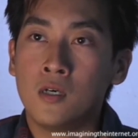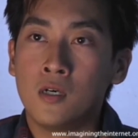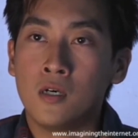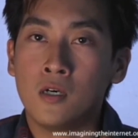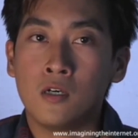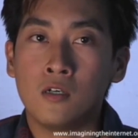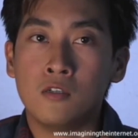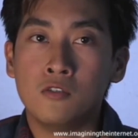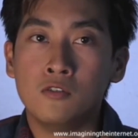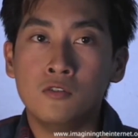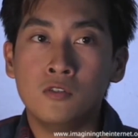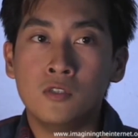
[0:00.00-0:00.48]

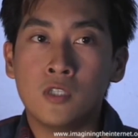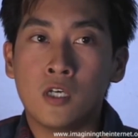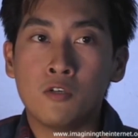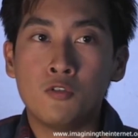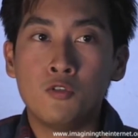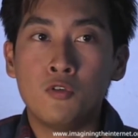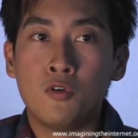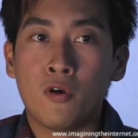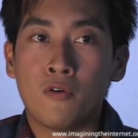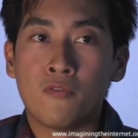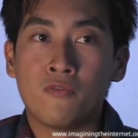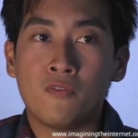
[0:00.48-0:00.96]
Uh, now
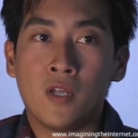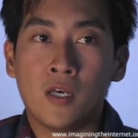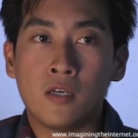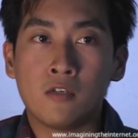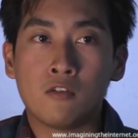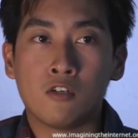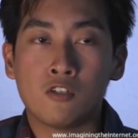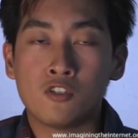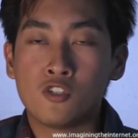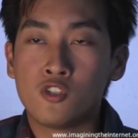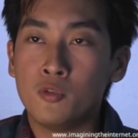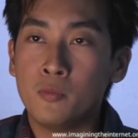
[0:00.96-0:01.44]
you have
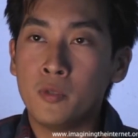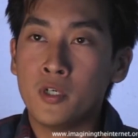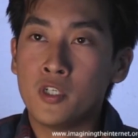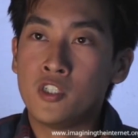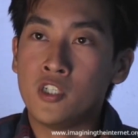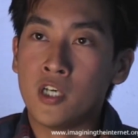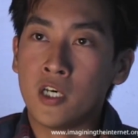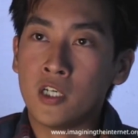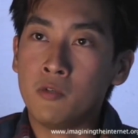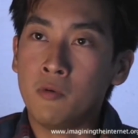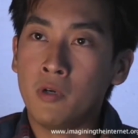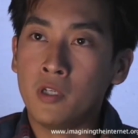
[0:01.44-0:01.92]
like consumer
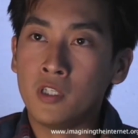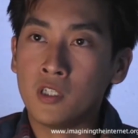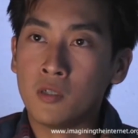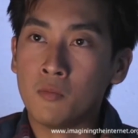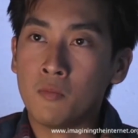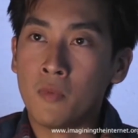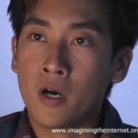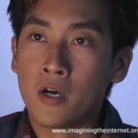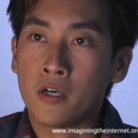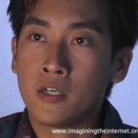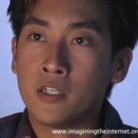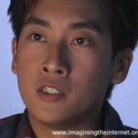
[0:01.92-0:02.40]
generated
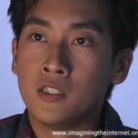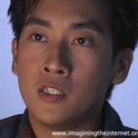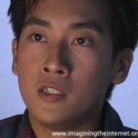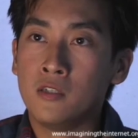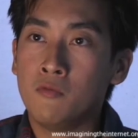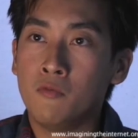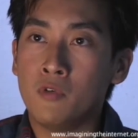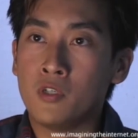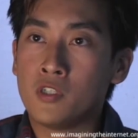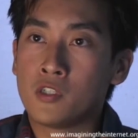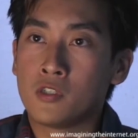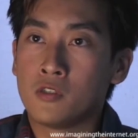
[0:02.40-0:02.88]

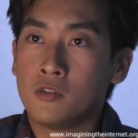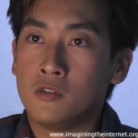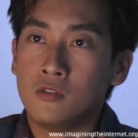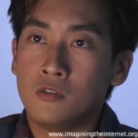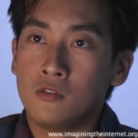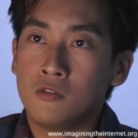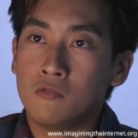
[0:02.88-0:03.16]
marketing, which